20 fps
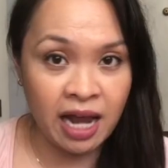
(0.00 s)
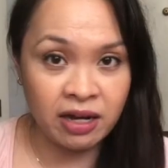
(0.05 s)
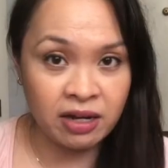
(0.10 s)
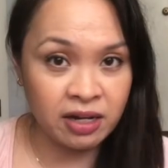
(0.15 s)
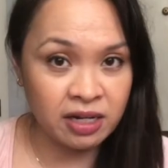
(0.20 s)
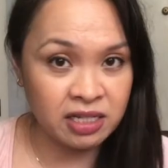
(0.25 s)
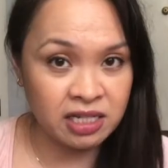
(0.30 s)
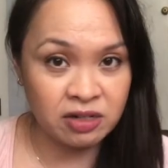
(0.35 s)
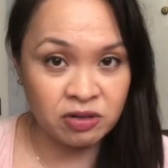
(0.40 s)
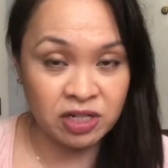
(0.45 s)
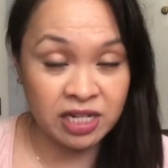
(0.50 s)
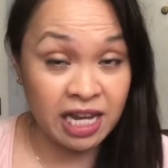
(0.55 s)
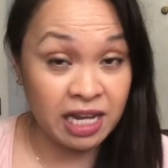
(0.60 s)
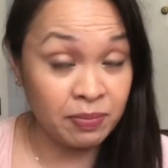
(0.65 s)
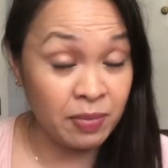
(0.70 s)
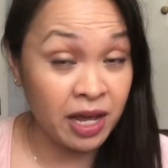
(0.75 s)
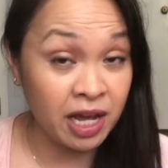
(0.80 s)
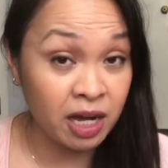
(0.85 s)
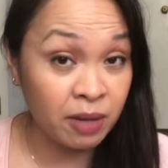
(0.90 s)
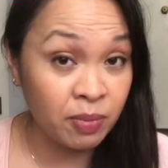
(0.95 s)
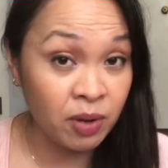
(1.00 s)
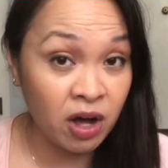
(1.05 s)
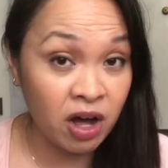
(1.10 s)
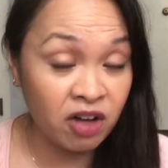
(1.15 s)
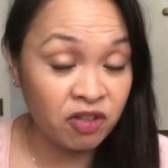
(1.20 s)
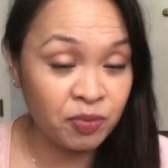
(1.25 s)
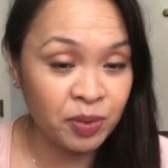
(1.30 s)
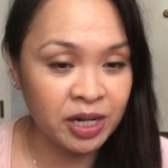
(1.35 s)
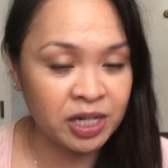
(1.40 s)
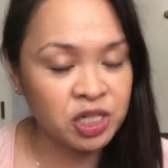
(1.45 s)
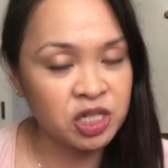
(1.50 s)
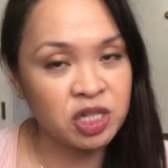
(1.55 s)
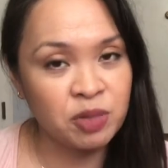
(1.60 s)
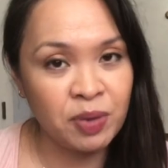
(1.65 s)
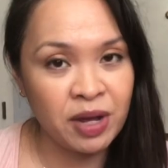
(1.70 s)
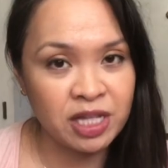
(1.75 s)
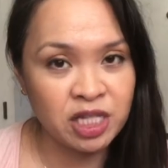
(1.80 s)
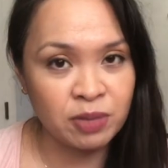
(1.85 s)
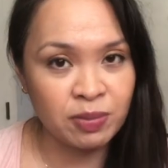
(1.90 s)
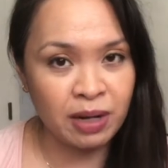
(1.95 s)
night to take makeup off, but it just
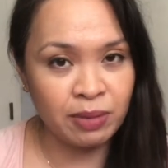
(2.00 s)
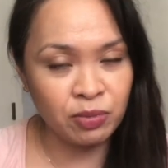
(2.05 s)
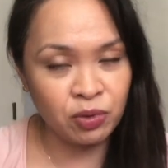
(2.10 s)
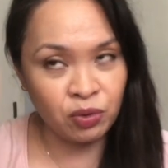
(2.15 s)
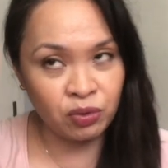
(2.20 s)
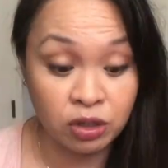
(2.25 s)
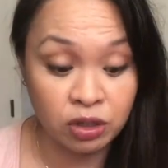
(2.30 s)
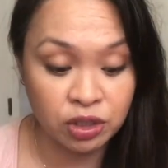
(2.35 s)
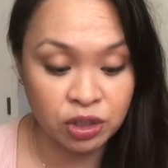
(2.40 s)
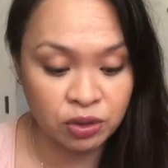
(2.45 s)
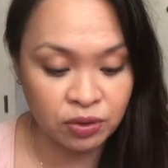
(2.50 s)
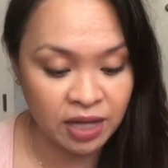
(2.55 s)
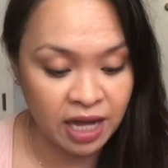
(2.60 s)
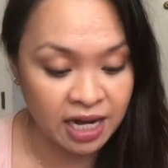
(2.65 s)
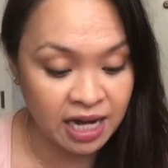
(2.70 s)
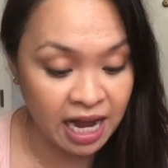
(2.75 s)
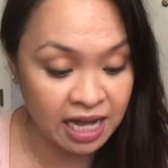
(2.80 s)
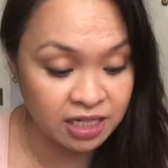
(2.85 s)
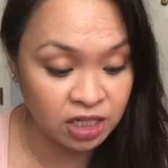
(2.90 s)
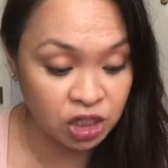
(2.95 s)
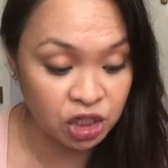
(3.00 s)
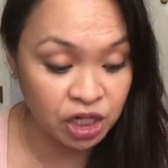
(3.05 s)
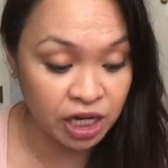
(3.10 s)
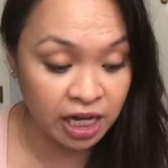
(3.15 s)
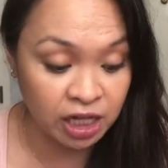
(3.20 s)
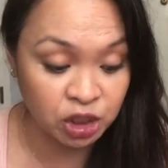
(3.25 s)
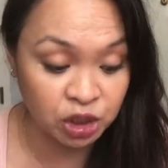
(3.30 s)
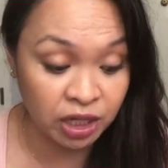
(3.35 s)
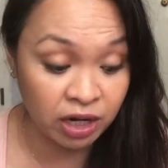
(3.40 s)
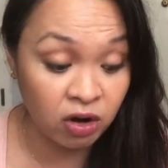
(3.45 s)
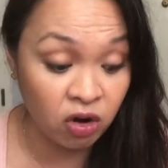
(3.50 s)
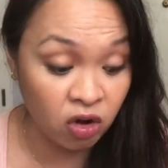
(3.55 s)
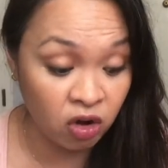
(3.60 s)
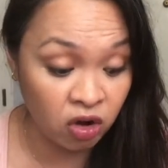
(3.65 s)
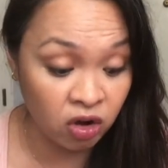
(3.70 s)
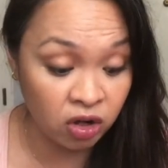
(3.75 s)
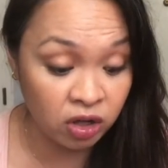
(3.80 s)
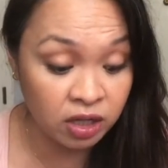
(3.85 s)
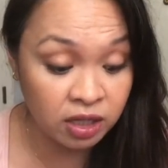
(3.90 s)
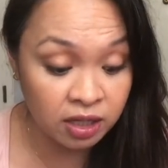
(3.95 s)
depends on my mood. So that hasn't changed at
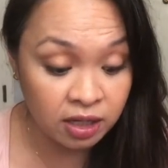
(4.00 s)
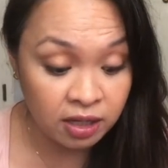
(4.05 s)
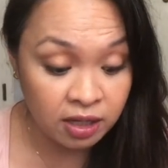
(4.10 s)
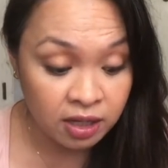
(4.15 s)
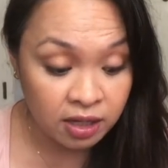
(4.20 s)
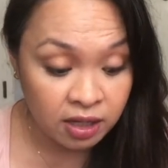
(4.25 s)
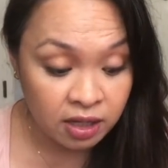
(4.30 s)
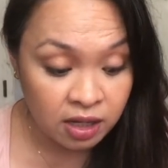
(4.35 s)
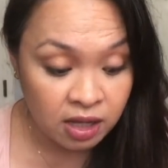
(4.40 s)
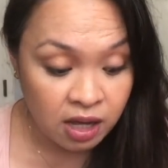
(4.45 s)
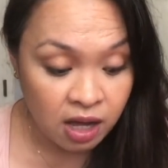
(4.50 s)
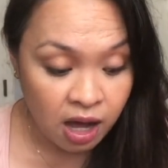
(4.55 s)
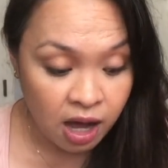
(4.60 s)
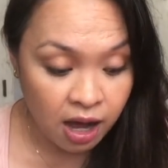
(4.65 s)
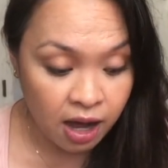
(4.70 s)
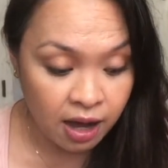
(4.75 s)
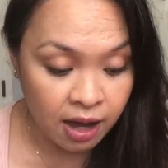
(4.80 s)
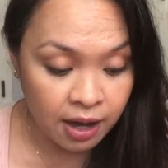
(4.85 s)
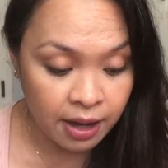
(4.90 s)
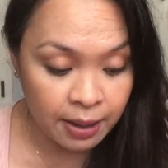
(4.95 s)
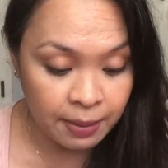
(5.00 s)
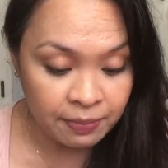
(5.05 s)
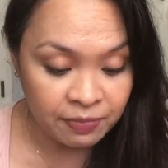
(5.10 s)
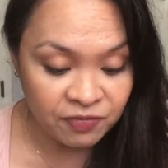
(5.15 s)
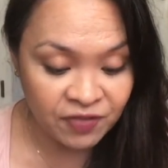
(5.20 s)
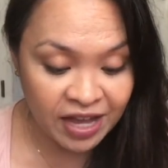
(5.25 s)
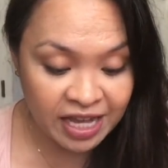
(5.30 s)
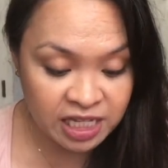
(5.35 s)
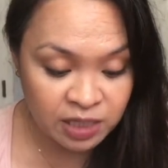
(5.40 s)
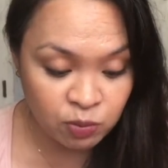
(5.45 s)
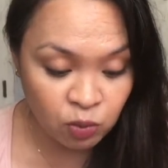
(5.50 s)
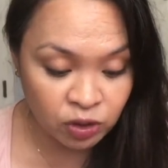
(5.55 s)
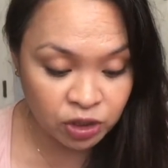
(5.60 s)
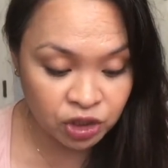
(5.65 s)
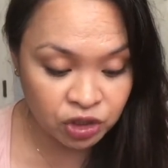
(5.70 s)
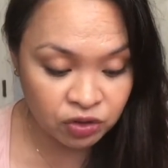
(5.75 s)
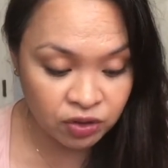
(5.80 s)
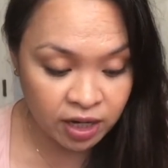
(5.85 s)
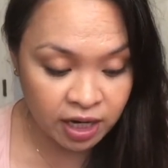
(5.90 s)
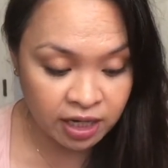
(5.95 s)
all. Face
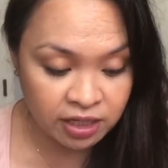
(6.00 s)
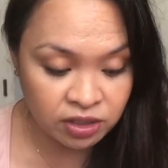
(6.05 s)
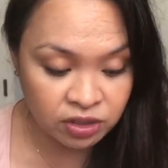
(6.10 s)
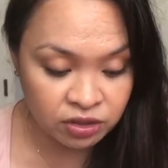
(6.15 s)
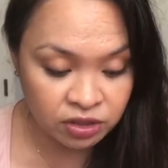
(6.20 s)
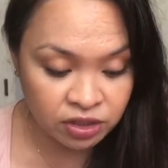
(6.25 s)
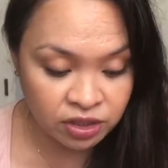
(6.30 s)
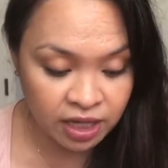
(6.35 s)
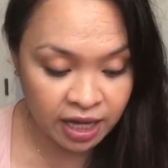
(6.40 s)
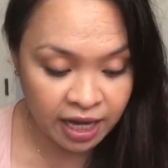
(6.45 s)
moisturizers, I